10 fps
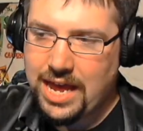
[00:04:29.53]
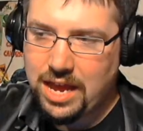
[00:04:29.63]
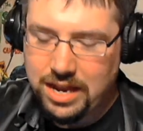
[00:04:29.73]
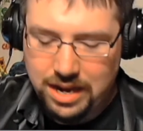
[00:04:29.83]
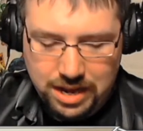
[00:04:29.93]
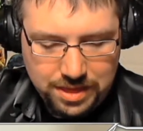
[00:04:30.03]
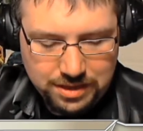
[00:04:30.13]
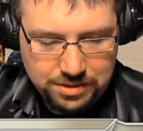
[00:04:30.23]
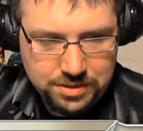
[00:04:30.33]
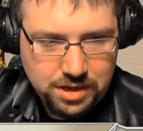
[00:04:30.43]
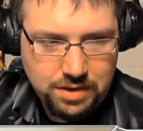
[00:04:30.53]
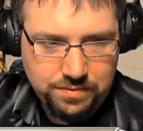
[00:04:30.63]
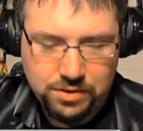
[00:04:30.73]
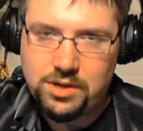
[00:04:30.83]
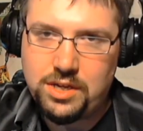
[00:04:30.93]
and, and, and, I think there's a lot
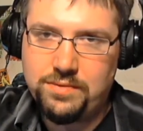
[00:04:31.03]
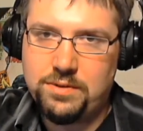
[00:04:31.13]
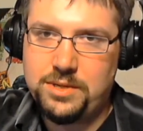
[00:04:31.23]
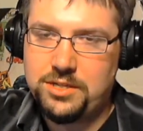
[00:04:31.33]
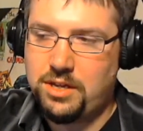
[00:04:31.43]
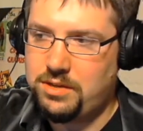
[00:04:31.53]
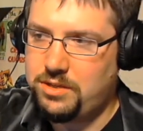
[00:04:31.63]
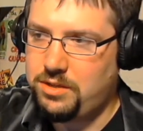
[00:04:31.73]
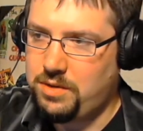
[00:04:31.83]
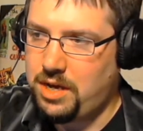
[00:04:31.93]
of learning from each other too.